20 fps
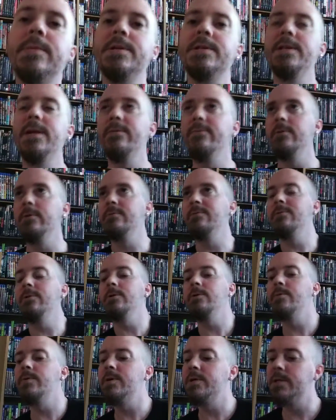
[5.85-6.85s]
Severn
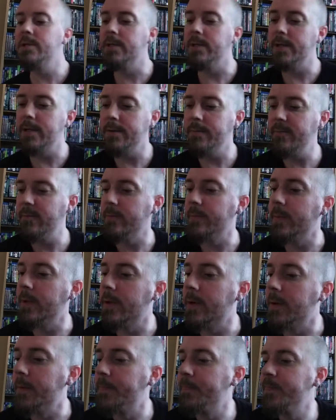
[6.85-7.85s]
very recently from
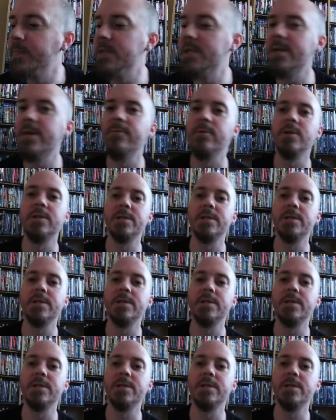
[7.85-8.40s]
the Severn